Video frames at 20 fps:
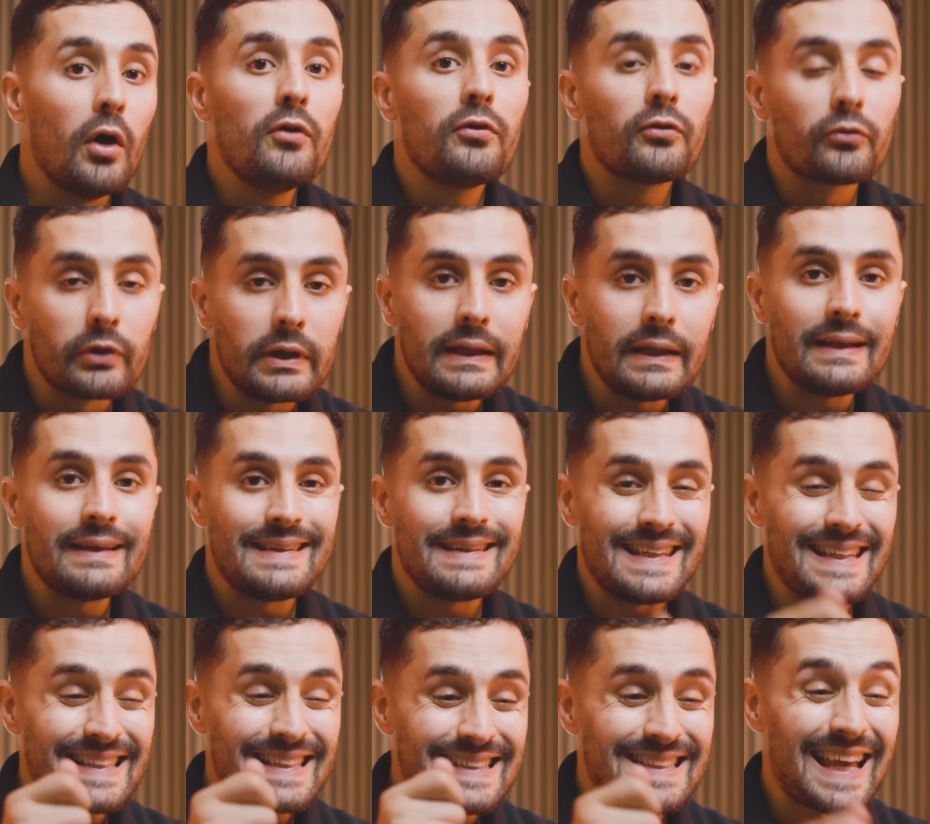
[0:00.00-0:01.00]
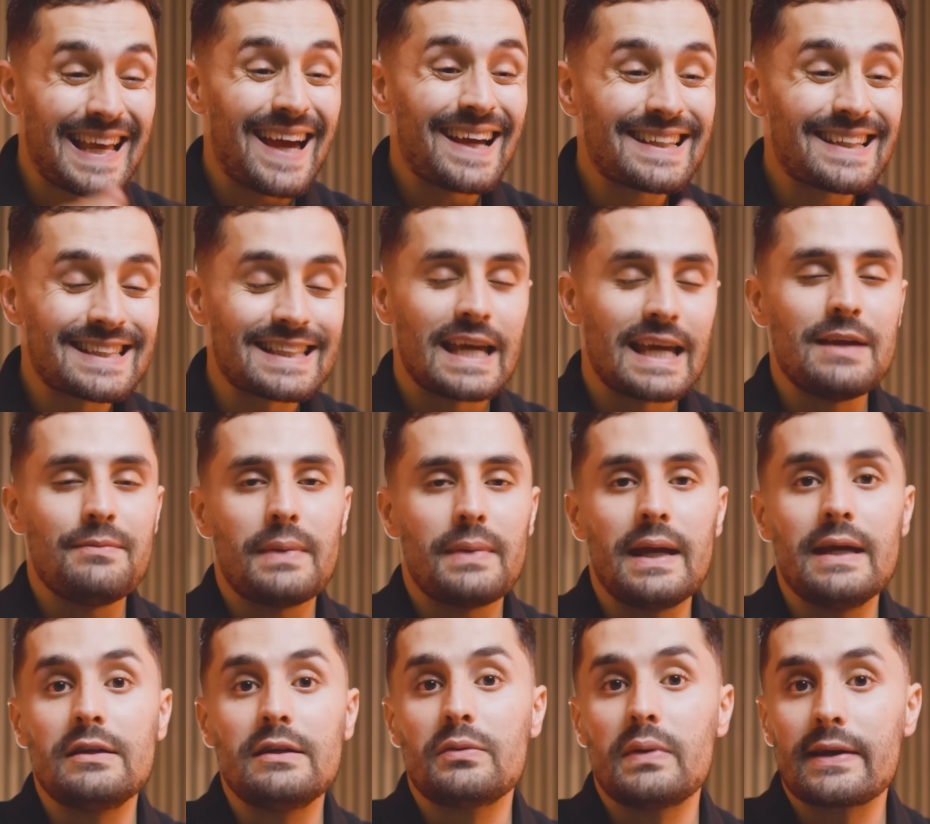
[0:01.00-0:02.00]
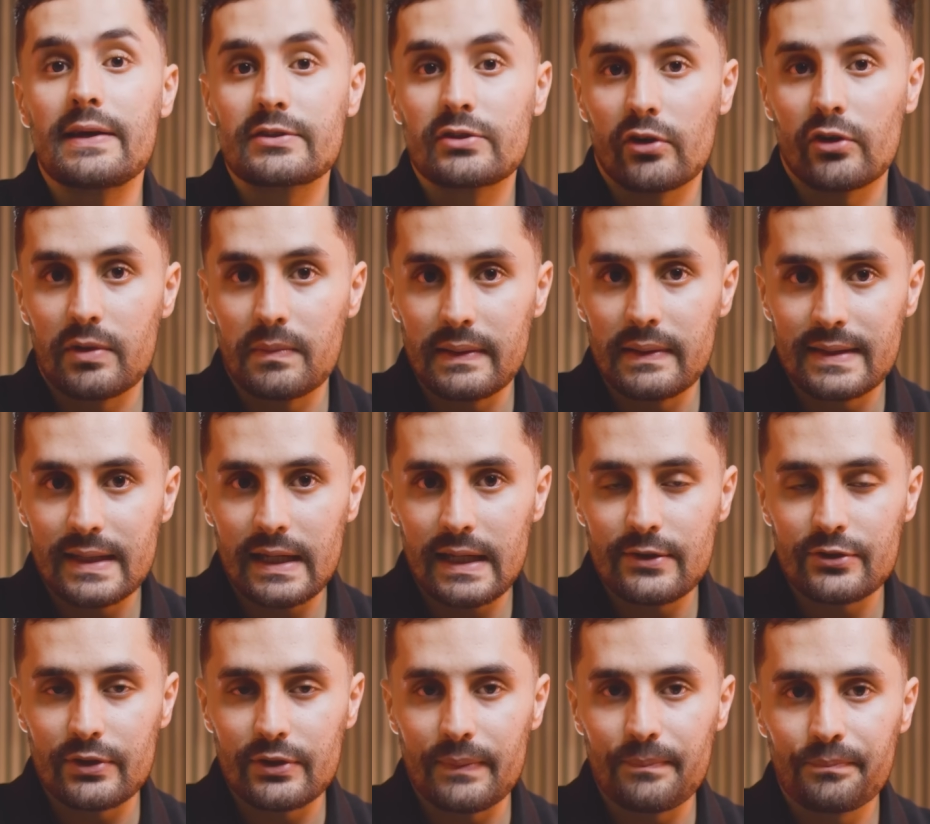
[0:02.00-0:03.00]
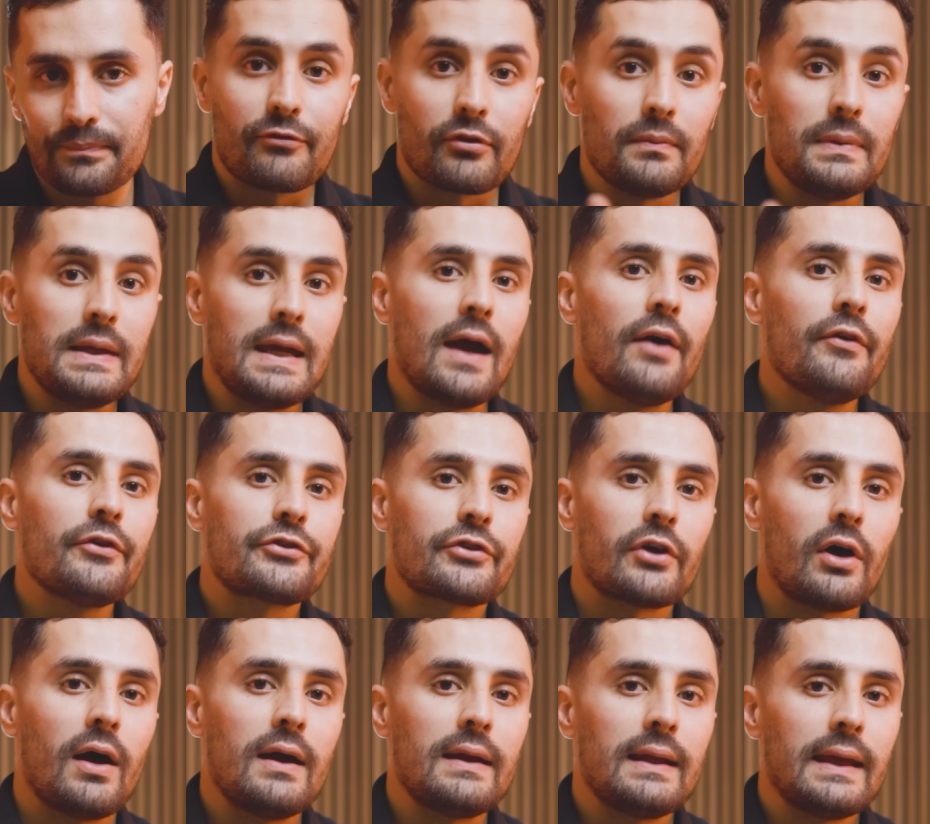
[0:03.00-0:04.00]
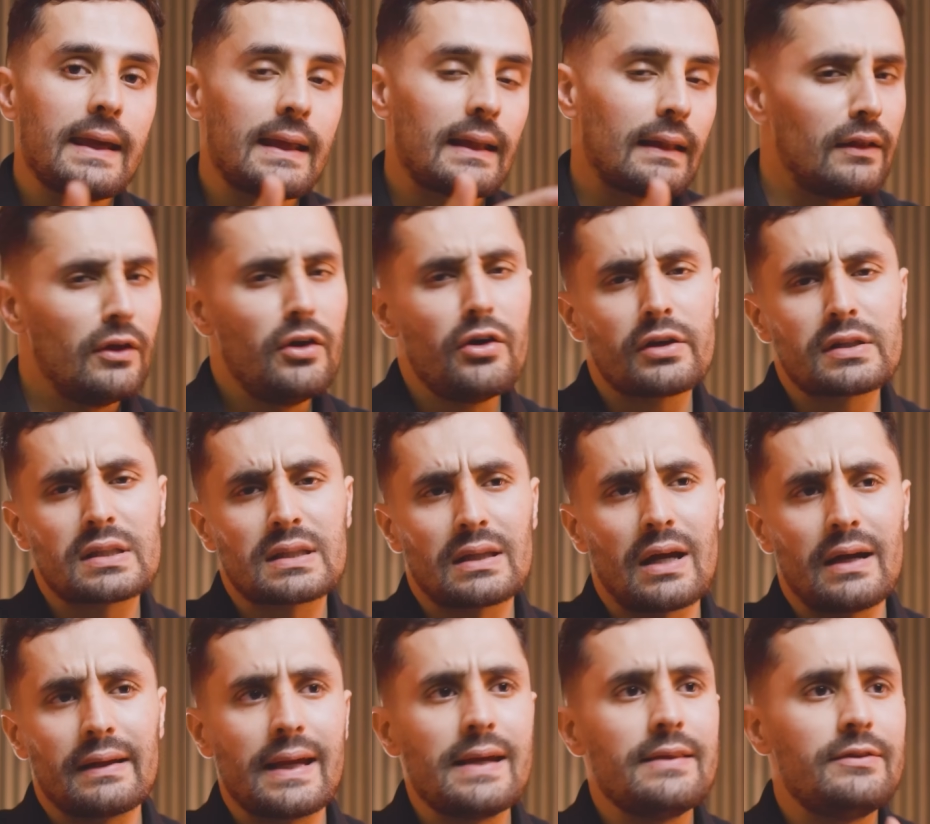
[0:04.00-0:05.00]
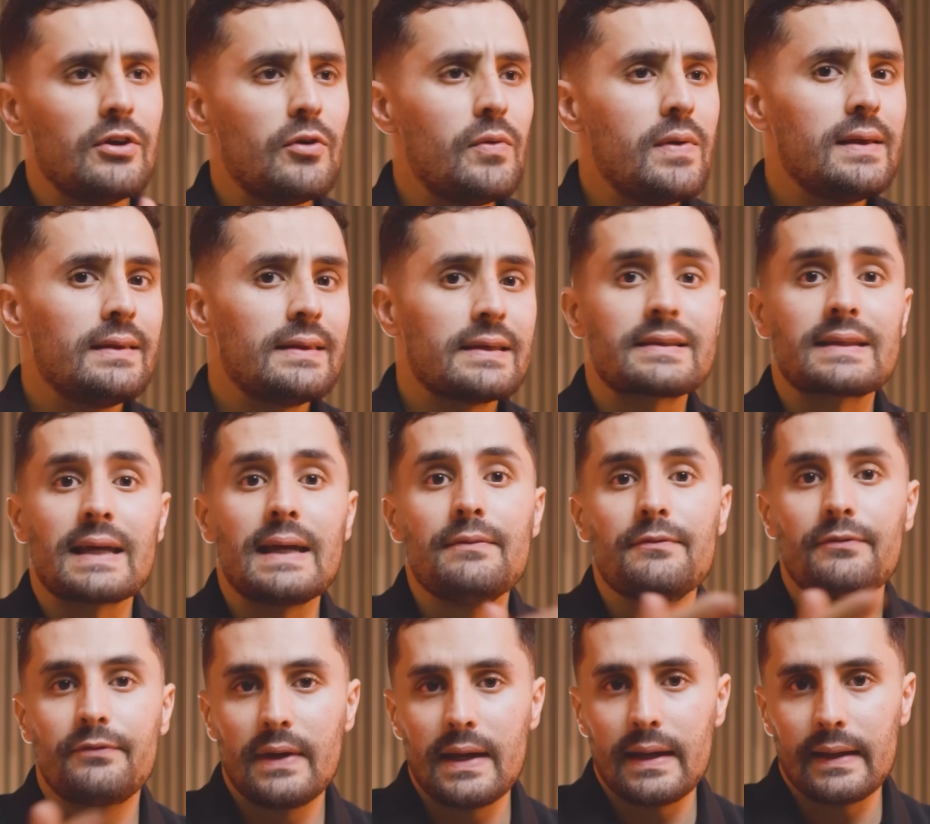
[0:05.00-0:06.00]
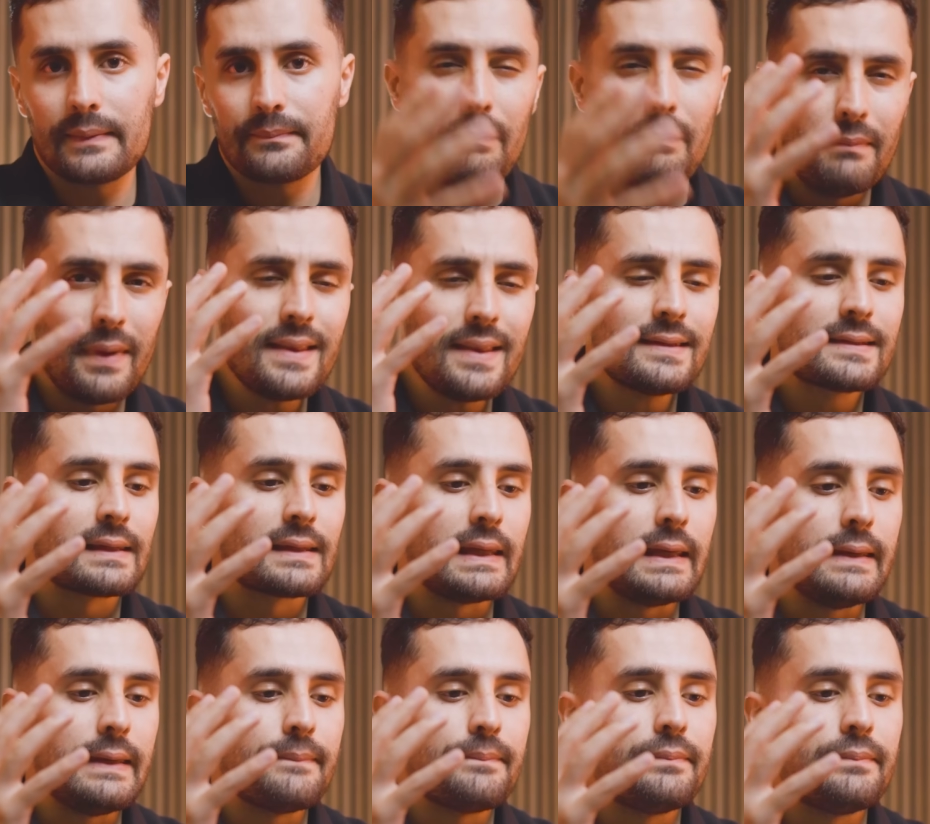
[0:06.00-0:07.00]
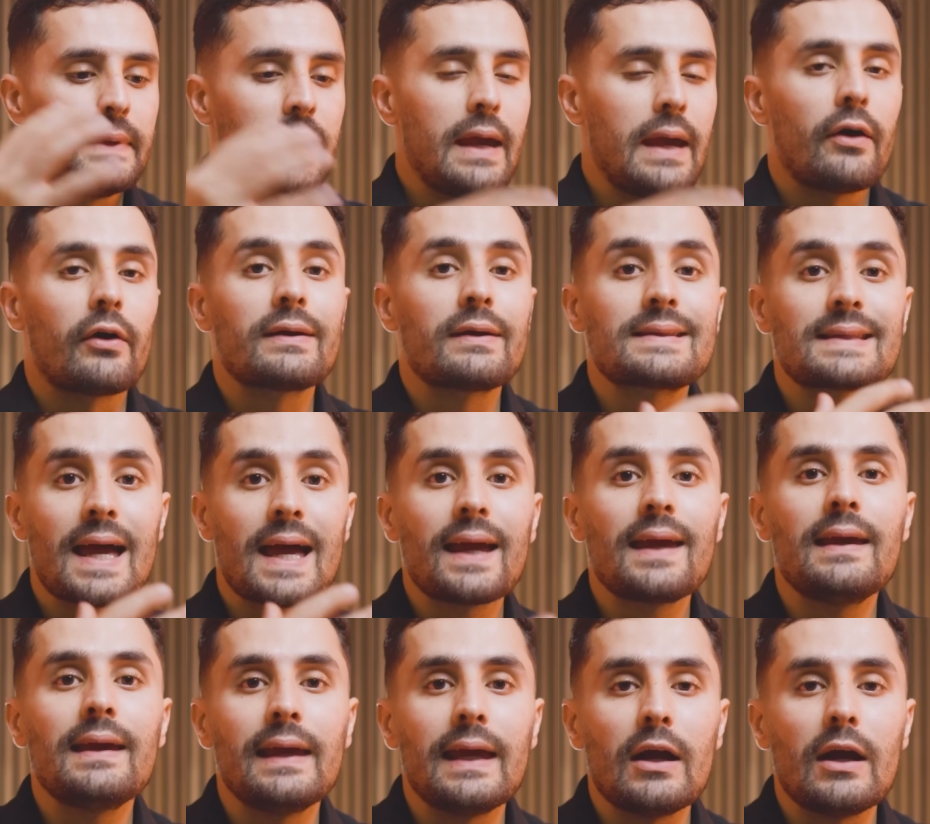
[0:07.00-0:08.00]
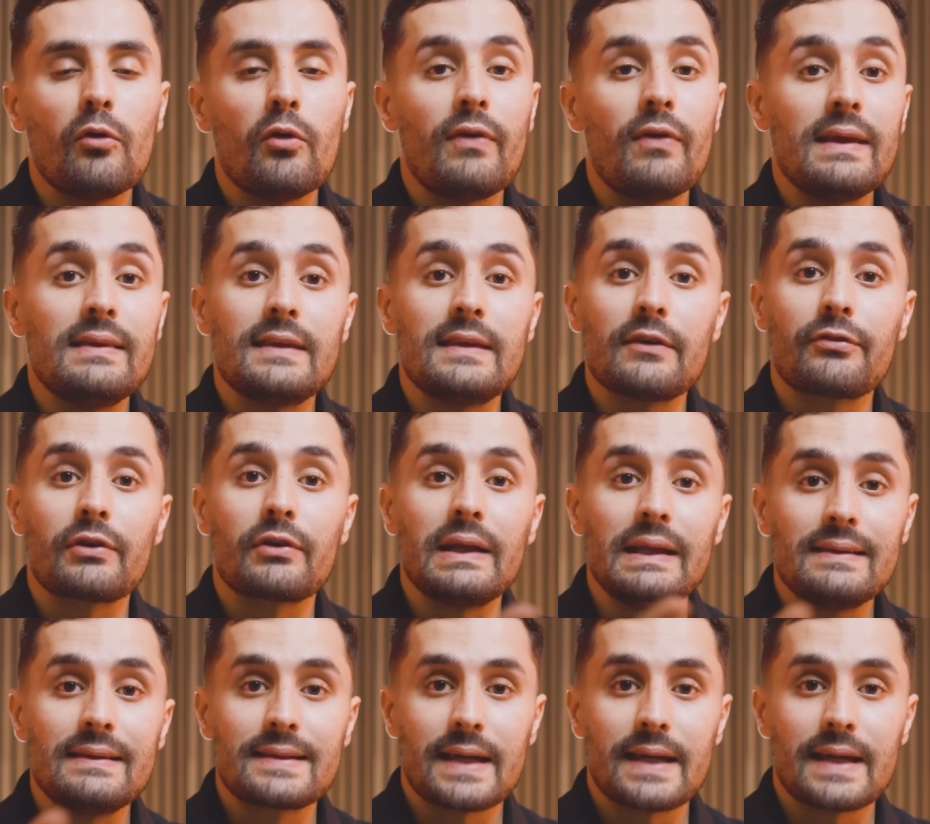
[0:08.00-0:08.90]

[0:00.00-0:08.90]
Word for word: both reading the exact same AWS documentation. And from the outside, it looks like they're doing the same thing, but mentally, they are attacking it with a different